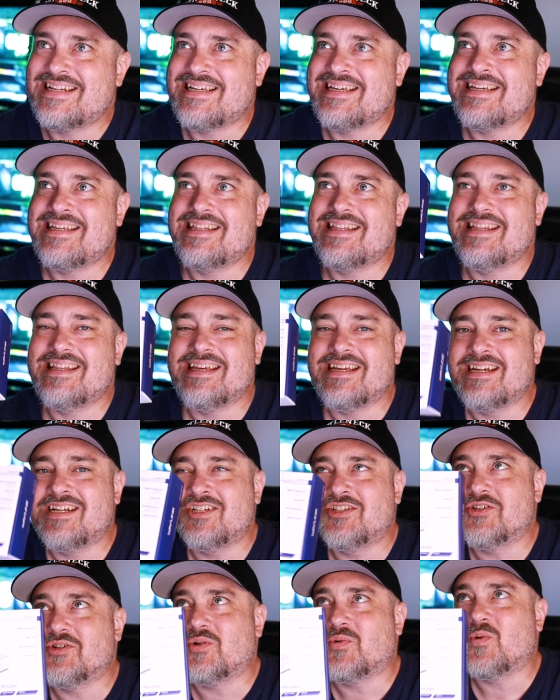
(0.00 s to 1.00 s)
in the
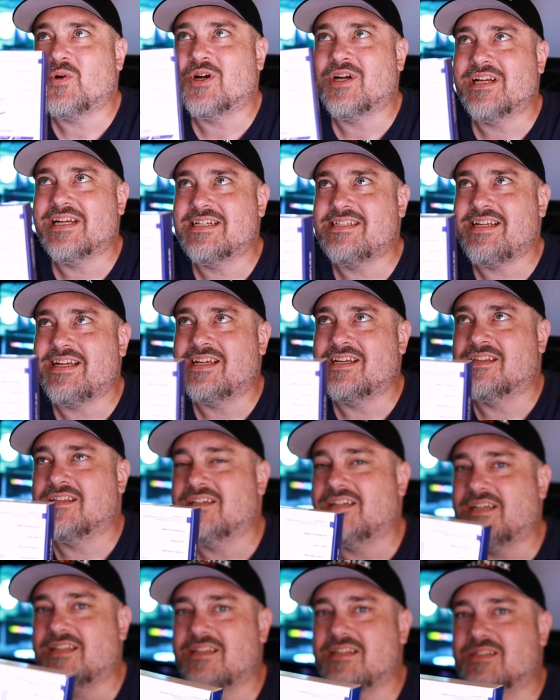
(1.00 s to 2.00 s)
intro, we're going to take a look
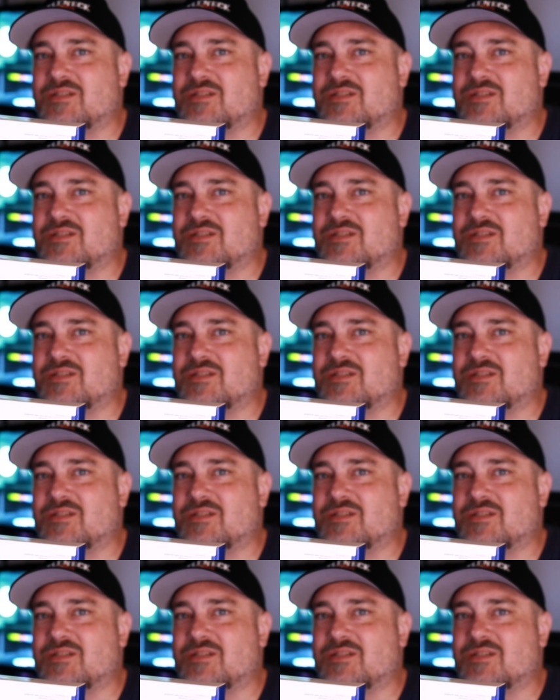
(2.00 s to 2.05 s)
at this